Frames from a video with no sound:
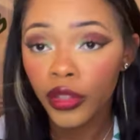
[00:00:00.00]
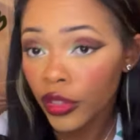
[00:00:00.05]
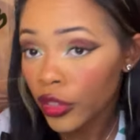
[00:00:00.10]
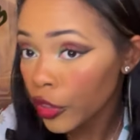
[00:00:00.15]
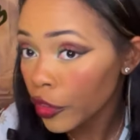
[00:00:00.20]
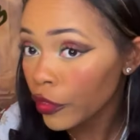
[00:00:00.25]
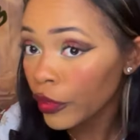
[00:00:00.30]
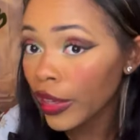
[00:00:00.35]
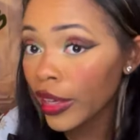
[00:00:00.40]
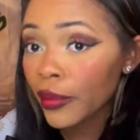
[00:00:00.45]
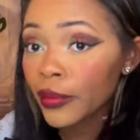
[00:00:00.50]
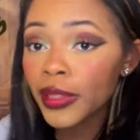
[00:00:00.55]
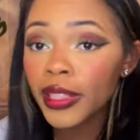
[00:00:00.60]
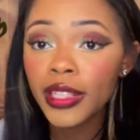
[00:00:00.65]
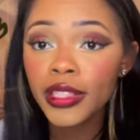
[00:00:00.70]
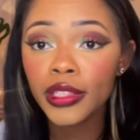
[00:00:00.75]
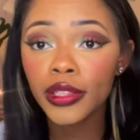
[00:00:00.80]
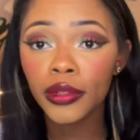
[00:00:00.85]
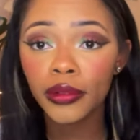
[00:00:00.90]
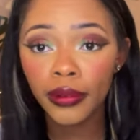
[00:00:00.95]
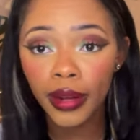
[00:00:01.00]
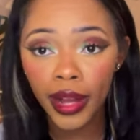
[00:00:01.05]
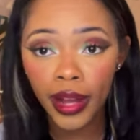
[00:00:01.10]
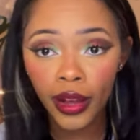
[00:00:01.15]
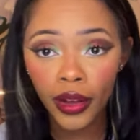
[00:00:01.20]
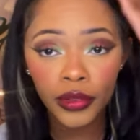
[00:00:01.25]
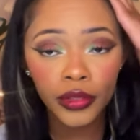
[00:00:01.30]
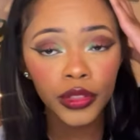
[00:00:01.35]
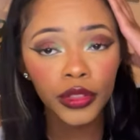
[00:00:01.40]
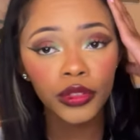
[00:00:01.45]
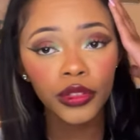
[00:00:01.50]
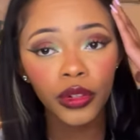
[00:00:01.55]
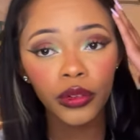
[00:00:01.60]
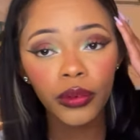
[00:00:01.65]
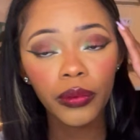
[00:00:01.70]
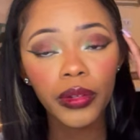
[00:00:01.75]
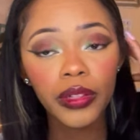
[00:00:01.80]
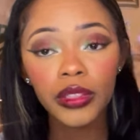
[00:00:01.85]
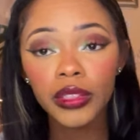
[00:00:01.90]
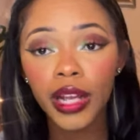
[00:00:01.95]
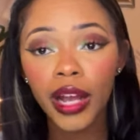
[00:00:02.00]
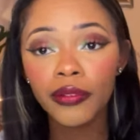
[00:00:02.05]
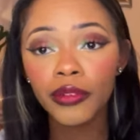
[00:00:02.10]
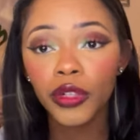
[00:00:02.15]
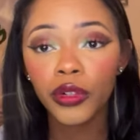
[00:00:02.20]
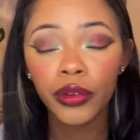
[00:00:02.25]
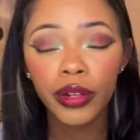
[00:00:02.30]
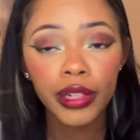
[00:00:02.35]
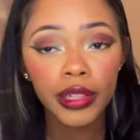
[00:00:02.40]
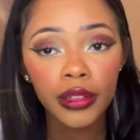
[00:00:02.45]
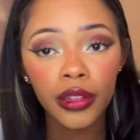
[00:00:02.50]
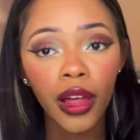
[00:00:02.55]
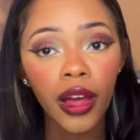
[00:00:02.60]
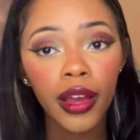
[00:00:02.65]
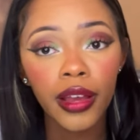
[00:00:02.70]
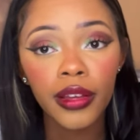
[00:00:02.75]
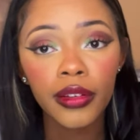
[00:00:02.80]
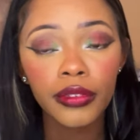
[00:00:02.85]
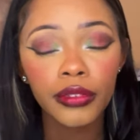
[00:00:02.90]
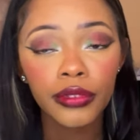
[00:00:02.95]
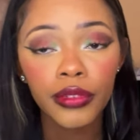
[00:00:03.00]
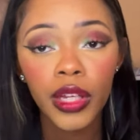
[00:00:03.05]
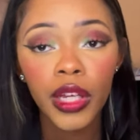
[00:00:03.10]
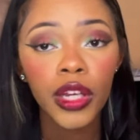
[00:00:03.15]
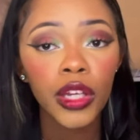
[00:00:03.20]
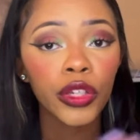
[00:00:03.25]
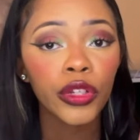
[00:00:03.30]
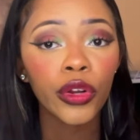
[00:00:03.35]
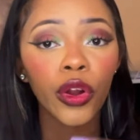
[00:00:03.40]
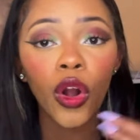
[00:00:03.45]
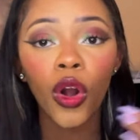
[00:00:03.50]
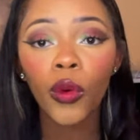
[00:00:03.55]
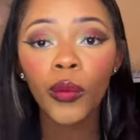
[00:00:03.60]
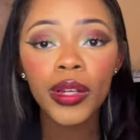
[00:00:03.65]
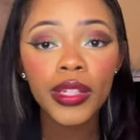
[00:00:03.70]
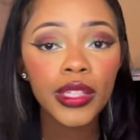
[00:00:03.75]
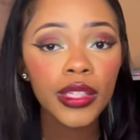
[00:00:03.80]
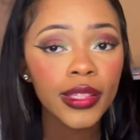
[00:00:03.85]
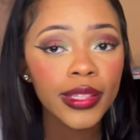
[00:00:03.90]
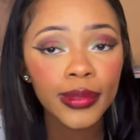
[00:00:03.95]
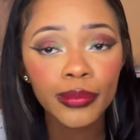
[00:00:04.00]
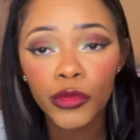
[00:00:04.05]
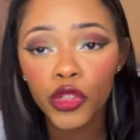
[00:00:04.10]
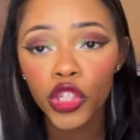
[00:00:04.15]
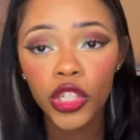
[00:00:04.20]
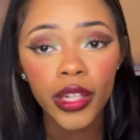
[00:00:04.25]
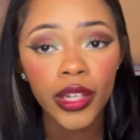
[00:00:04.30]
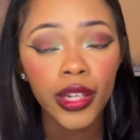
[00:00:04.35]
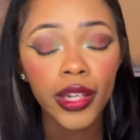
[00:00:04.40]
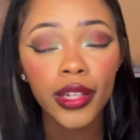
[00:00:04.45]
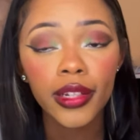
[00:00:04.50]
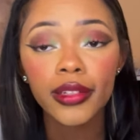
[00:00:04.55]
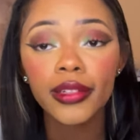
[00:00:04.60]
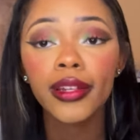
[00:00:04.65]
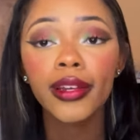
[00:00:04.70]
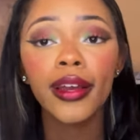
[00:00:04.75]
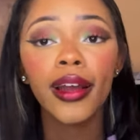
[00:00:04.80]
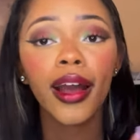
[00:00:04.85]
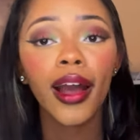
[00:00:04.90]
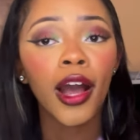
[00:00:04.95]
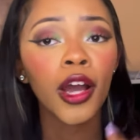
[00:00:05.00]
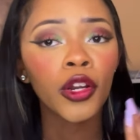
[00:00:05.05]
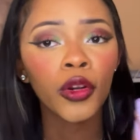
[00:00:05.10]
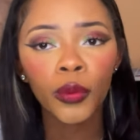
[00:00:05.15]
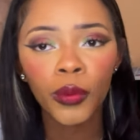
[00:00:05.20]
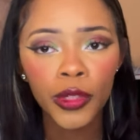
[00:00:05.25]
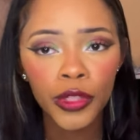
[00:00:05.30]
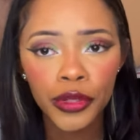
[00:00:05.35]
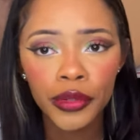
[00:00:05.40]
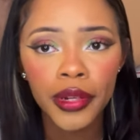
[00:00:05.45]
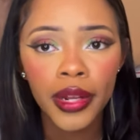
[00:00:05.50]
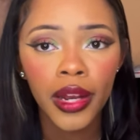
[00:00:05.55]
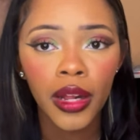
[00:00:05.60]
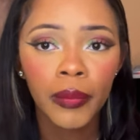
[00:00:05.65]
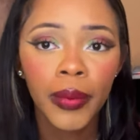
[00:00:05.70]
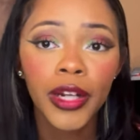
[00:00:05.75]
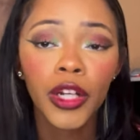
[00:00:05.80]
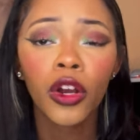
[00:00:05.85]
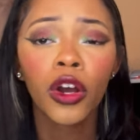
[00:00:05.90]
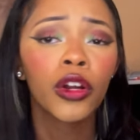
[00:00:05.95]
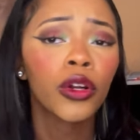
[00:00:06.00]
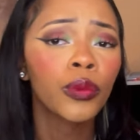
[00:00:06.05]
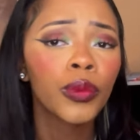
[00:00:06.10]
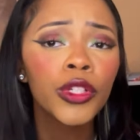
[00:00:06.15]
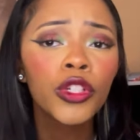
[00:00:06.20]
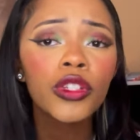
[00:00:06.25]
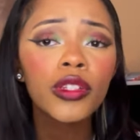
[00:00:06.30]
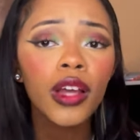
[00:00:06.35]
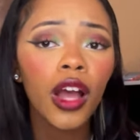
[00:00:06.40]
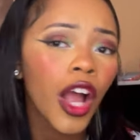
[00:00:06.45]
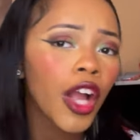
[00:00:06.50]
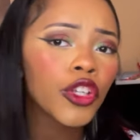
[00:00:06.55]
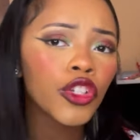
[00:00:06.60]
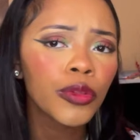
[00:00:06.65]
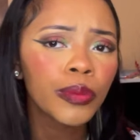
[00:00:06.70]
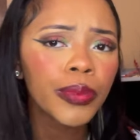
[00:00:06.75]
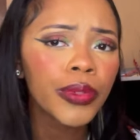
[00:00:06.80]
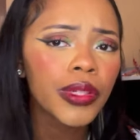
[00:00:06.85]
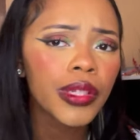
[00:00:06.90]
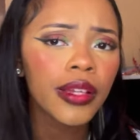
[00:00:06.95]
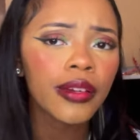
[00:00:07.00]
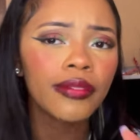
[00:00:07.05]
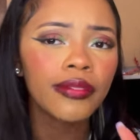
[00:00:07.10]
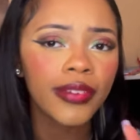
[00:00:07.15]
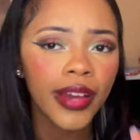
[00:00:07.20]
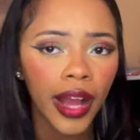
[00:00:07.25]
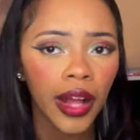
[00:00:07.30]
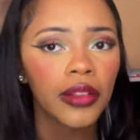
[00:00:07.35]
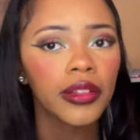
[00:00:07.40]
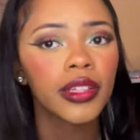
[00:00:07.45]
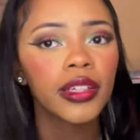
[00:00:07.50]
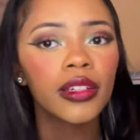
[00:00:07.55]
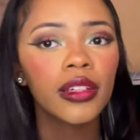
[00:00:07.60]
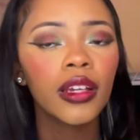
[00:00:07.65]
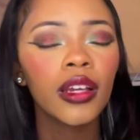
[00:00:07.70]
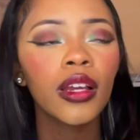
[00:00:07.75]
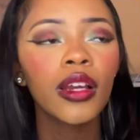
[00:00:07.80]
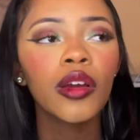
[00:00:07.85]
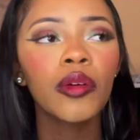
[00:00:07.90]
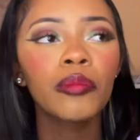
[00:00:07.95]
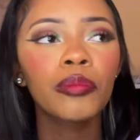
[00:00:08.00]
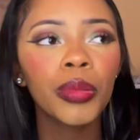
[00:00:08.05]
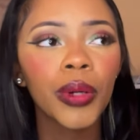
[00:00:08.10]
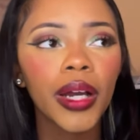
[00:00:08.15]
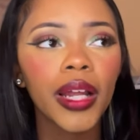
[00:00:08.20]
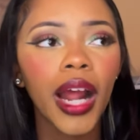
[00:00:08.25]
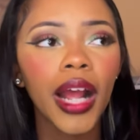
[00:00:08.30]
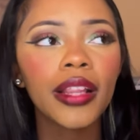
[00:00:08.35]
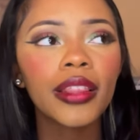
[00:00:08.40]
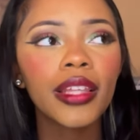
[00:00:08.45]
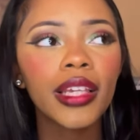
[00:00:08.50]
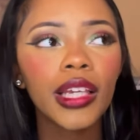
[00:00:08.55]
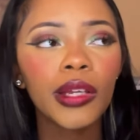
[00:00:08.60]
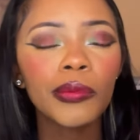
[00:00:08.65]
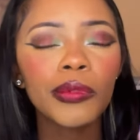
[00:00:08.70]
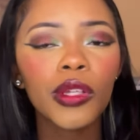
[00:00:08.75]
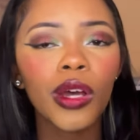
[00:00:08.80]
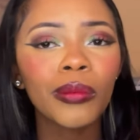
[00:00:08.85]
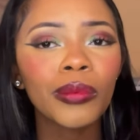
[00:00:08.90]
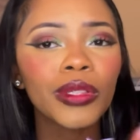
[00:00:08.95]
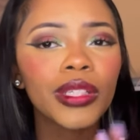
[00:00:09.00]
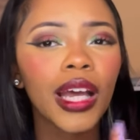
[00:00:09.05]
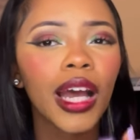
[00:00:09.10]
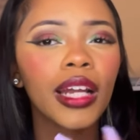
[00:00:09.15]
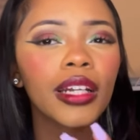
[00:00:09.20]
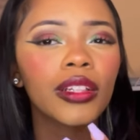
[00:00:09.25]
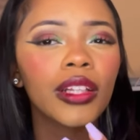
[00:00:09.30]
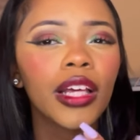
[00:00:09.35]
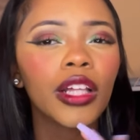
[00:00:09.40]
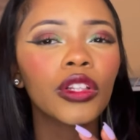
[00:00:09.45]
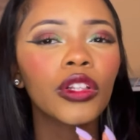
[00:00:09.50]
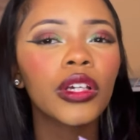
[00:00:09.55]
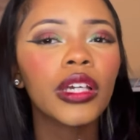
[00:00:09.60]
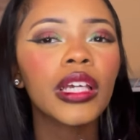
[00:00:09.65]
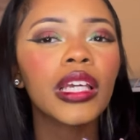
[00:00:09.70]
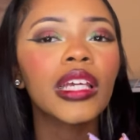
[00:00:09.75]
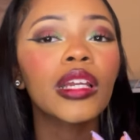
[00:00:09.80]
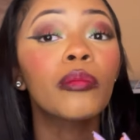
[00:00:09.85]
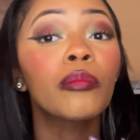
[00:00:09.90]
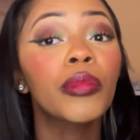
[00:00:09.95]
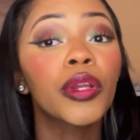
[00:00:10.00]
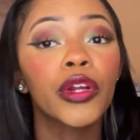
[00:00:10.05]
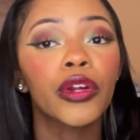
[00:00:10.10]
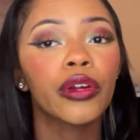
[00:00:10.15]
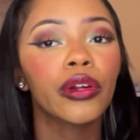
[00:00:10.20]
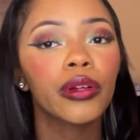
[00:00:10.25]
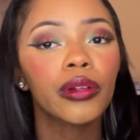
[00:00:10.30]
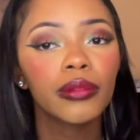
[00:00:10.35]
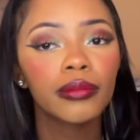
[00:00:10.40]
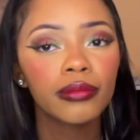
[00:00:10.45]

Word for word: Your family isn't around. You don't really have a great life. You're always in some shit. I don't want you dating my daughter, which is 100% valid. But I think it was almost kind of like looking in a mirror.